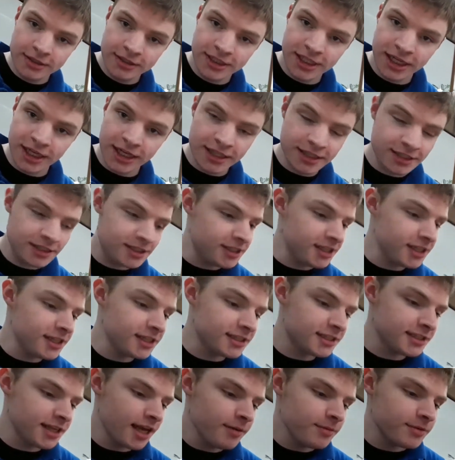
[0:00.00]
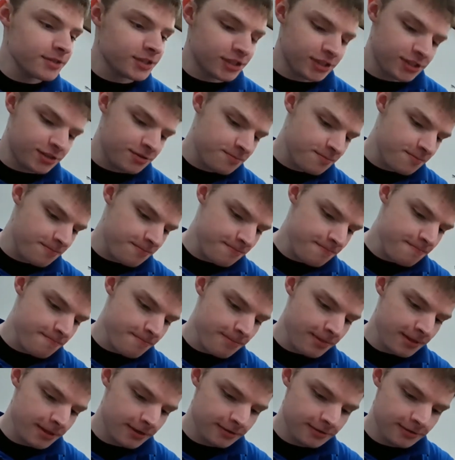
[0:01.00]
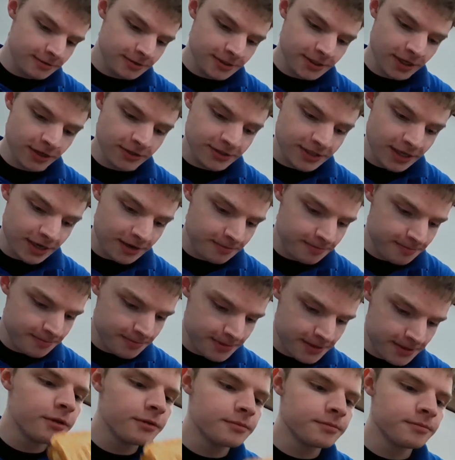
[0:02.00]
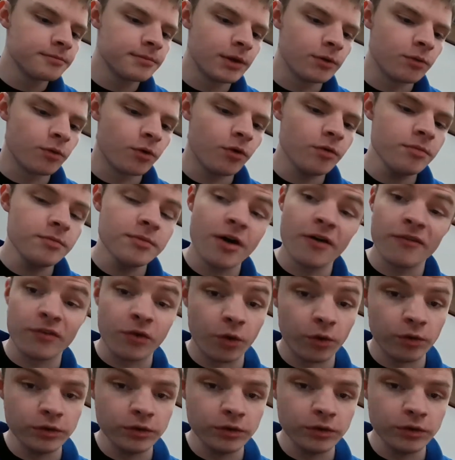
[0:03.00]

chicken and cheese sandwiches. Toasted. Warm, of